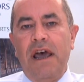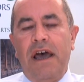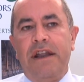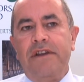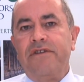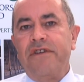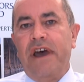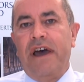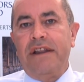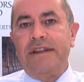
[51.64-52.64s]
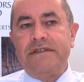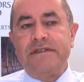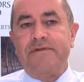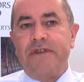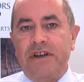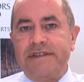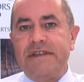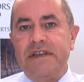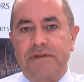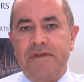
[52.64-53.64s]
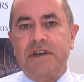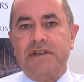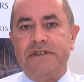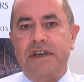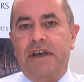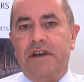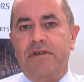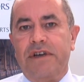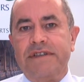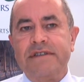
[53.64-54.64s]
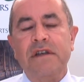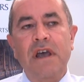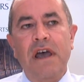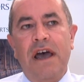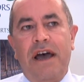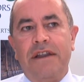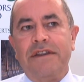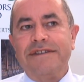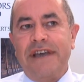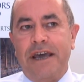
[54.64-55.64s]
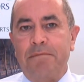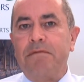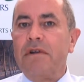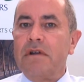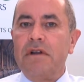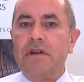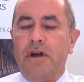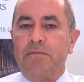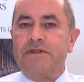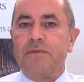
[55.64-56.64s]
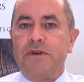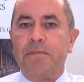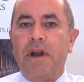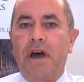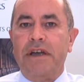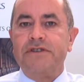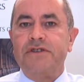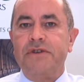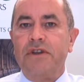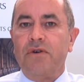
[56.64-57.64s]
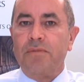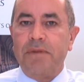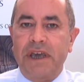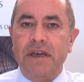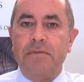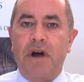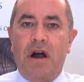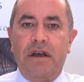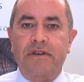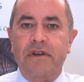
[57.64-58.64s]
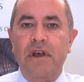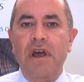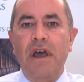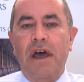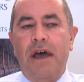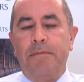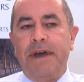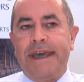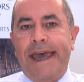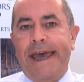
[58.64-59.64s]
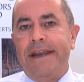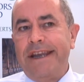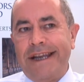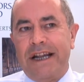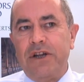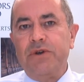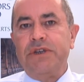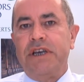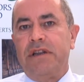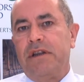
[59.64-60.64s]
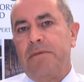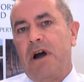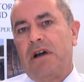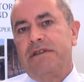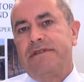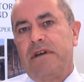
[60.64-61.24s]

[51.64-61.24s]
and this is a very significant increase. The same numbers would apply to the European market, again including the markets